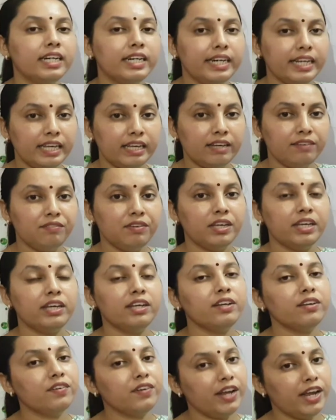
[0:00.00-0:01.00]

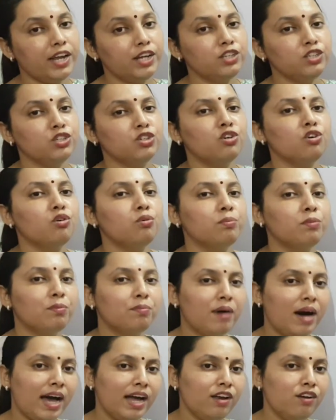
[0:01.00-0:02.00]
TV, radio,
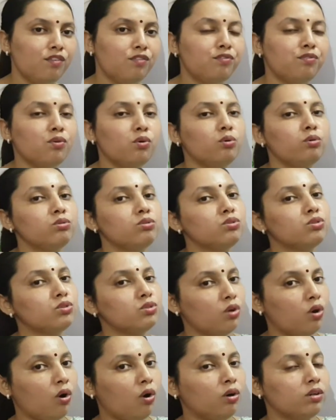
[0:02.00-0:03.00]
mobile phones,
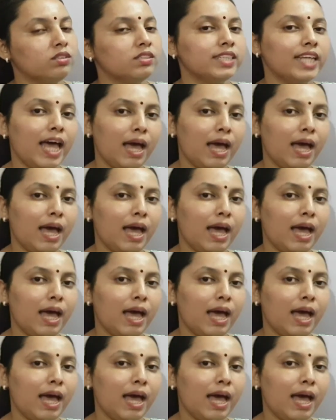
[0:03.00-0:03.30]
songs,